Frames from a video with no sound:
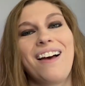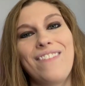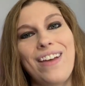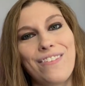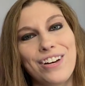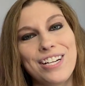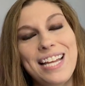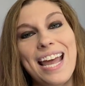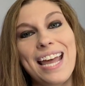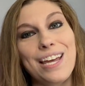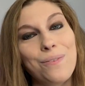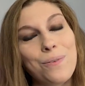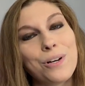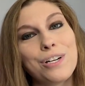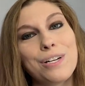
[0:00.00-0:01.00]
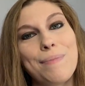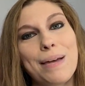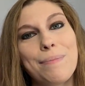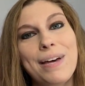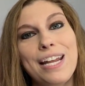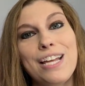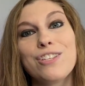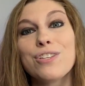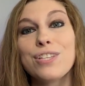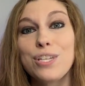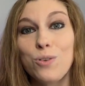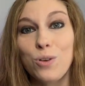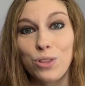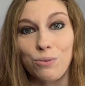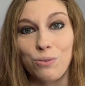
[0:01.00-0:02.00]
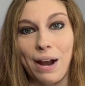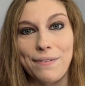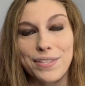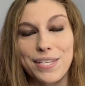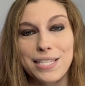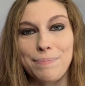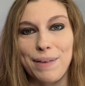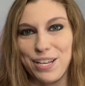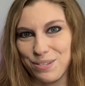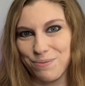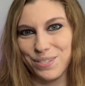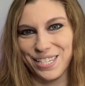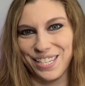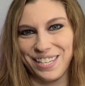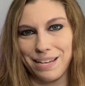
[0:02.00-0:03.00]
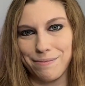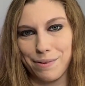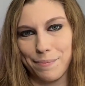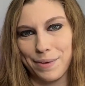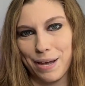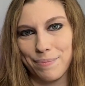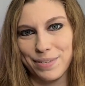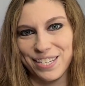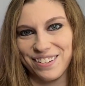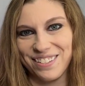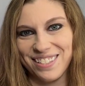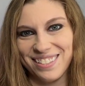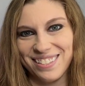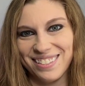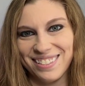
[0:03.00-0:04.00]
of every day in order to make money so that you can thrive in this space. We'll see you in the upcoming episodes.